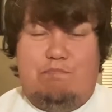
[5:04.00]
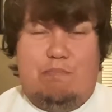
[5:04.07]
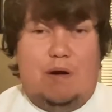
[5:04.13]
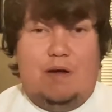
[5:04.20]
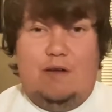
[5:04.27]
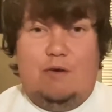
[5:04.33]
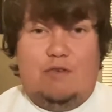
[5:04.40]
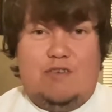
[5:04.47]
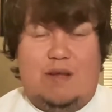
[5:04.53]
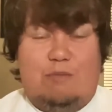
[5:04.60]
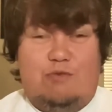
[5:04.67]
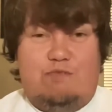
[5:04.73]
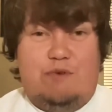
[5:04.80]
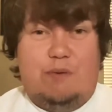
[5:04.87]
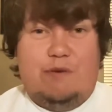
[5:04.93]
by and large, that
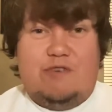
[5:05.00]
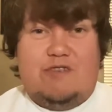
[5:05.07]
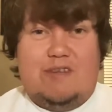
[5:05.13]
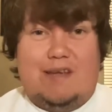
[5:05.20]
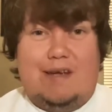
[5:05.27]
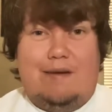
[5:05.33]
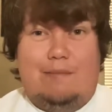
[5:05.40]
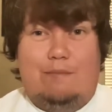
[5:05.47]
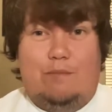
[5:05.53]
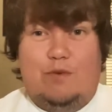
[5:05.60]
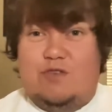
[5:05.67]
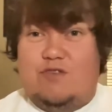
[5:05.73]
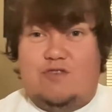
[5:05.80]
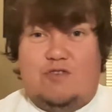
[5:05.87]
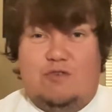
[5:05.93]
was pretty much the game. We
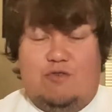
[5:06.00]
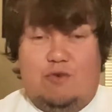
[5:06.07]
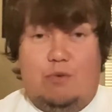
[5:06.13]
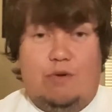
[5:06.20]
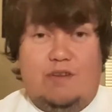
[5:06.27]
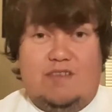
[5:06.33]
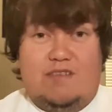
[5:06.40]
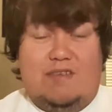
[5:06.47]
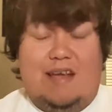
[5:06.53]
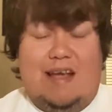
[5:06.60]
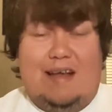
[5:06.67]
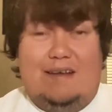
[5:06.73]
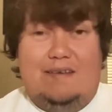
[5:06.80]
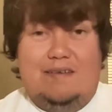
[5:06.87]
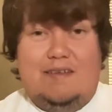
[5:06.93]
just controlled it to the
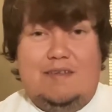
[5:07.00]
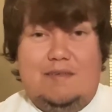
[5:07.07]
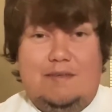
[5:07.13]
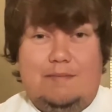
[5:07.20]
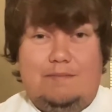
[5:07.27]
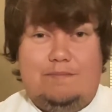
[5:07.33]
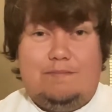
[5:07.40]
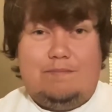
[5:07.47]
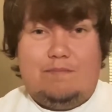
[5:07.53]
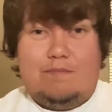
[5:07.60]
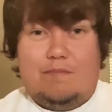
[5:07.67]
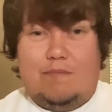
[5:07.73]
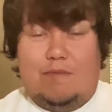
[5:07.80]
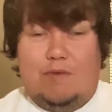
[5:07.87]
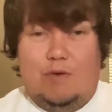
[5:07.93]
end.
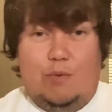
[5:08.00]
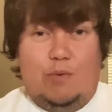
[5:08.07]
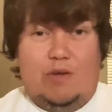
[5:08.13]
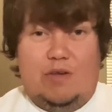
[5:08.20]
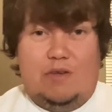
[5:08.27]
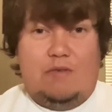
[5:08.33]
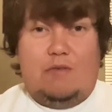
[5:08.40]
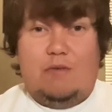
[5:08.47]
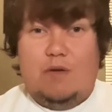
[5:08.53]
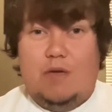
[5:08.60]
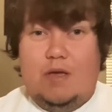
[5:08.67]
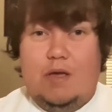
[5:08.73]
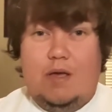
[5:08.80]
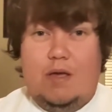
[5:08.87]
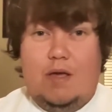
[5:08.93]
And
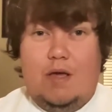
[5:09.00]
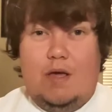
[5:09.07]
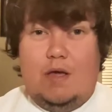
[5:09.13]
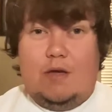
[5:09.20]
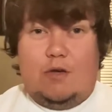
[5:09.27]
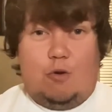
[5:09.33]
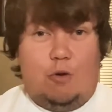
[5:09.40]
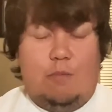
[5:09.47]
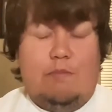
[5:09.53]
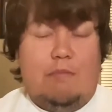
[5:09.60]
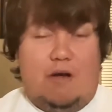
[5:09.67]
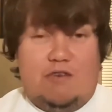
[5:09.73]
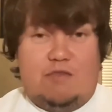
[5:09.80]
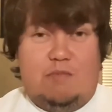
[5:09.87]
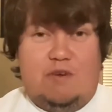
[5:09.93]
got a
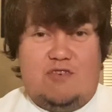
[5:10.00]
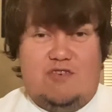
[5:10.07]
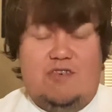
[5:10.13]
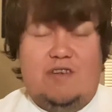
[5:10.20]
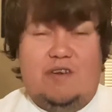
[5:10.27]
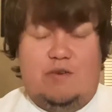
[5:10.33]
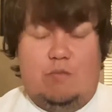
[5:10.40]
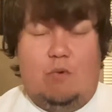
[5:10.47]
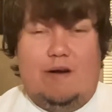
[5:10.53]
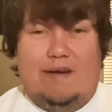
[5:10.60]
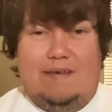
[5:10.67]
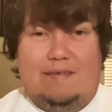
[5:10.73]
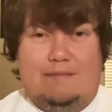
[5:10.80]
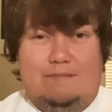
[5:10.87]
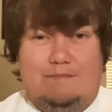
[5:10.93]
much, much needed
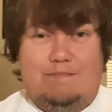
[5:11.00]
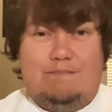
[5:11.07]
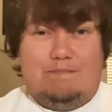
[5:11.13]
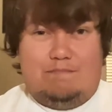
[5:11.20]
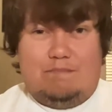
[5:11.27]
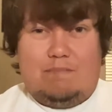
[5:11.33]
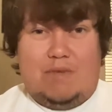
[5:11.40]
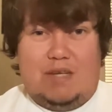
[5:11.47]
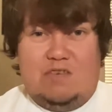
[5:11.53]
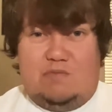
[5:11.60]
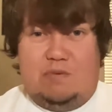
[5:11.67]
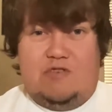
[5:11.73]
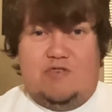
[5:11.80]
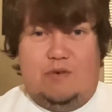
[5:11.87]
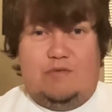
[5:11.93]
win,
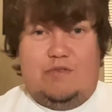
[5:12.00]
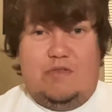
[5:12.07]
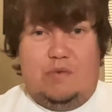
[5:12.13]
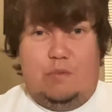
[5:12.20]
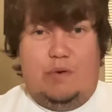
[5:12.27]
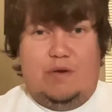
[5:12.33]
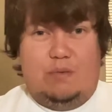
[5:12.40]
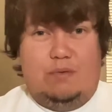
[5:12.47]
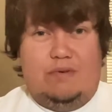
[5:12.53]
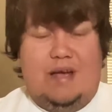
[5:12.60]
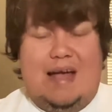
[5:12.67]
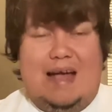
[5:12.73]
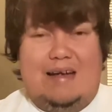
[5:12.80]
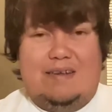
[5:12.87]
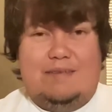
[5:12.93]
especially after the week we've
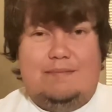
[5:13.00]
had.